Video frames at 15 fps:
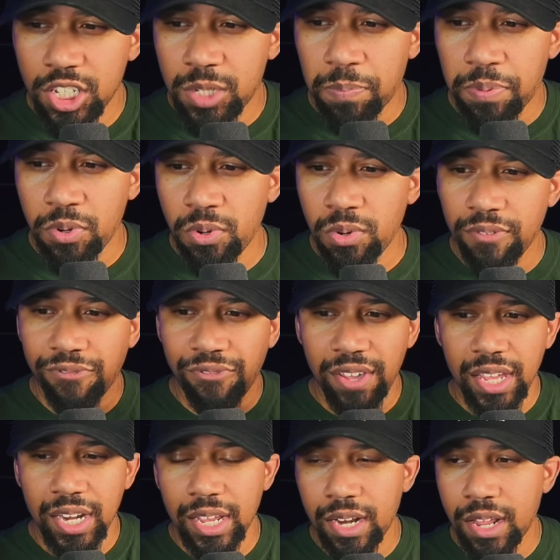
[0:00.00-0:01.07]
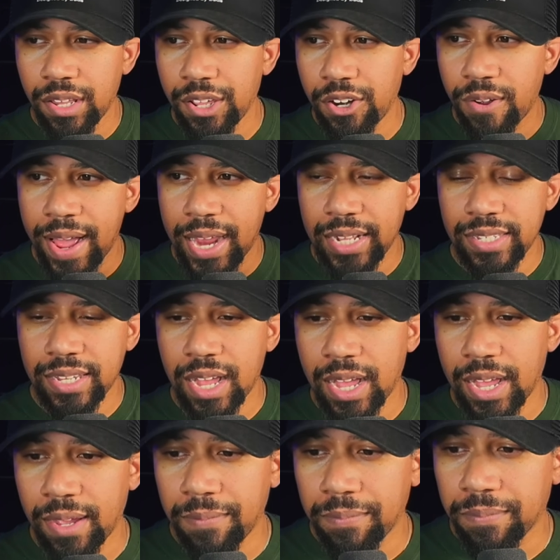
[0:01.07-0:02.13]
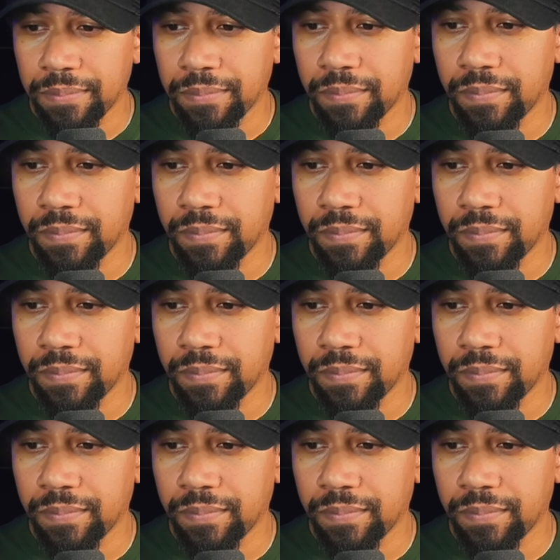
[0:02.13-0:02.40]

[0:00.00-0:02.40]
spoon feeding a little at a time.